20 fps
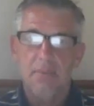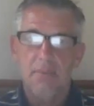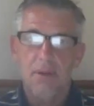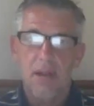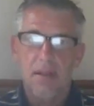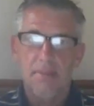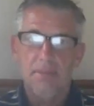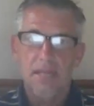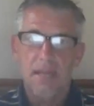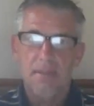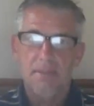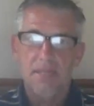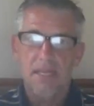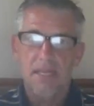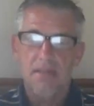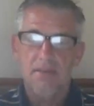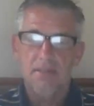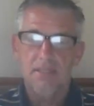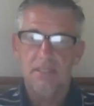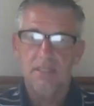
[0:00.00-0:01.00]
on primetime
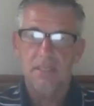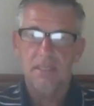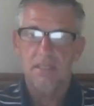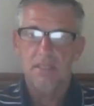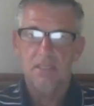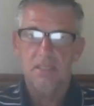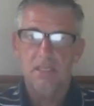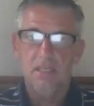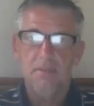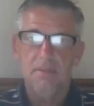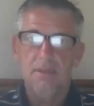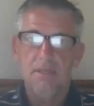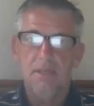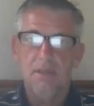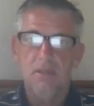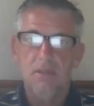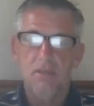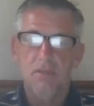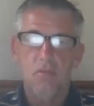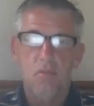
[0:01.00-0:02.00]
television. It's going to
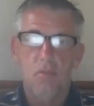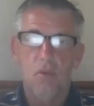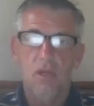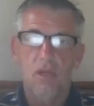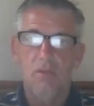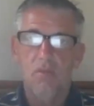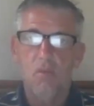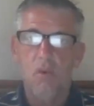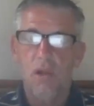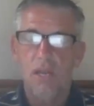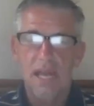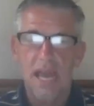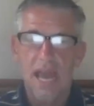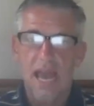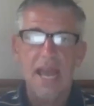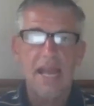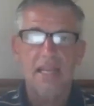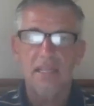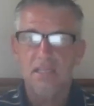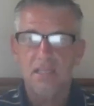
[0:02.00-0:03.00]
be one
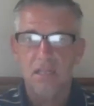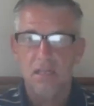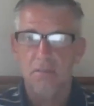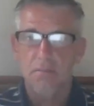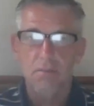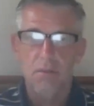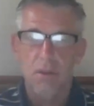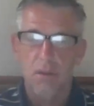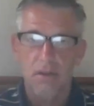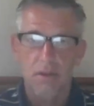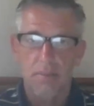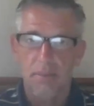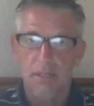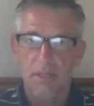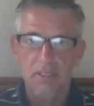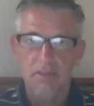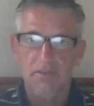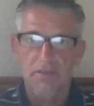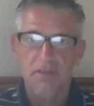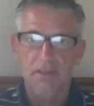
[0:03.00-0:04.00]
ad is going to blow your
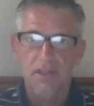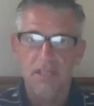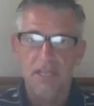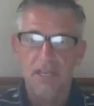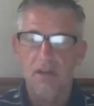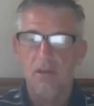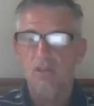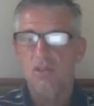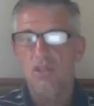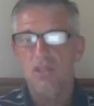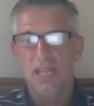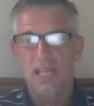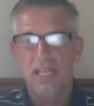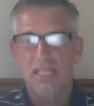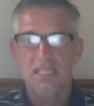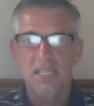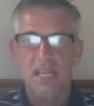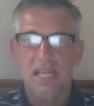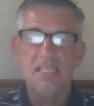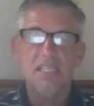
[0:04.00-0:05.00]
budget for the year. So
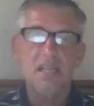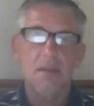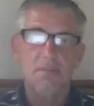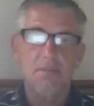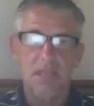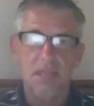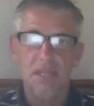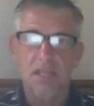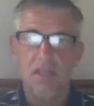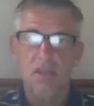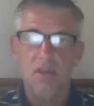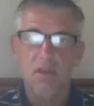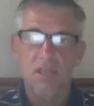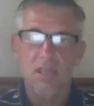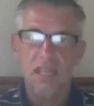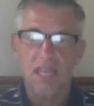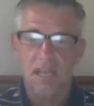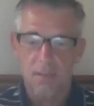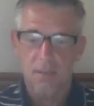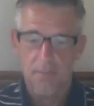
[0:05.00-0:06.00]
that's not something that you
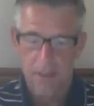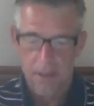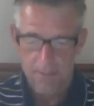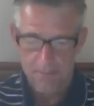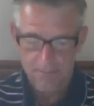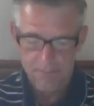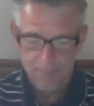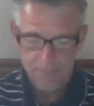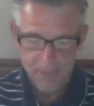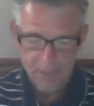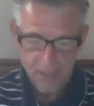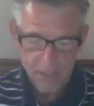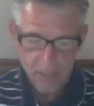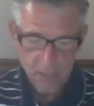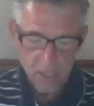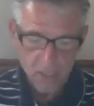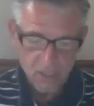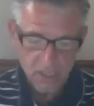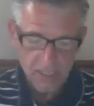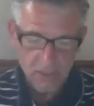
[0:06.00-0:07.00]
can think about.
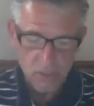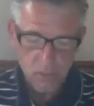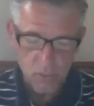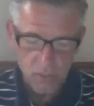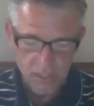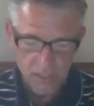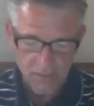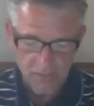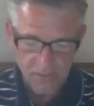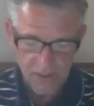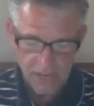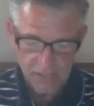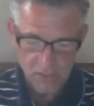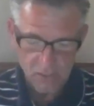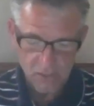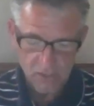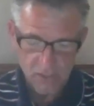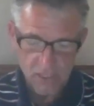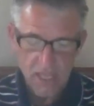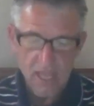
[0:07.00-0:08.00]
So that's one of the
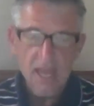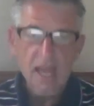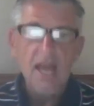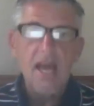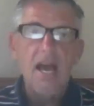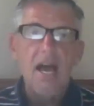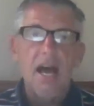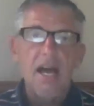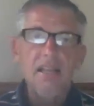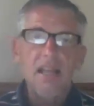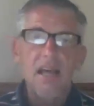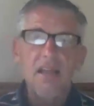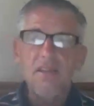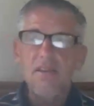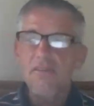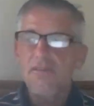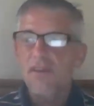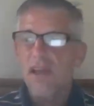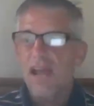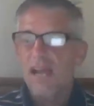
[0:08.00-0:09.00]
factors.
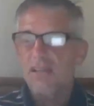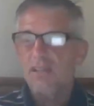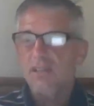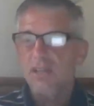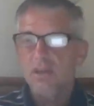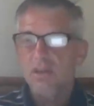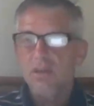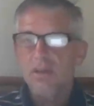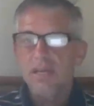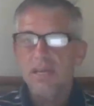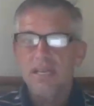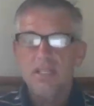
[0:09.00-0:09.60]
Another factor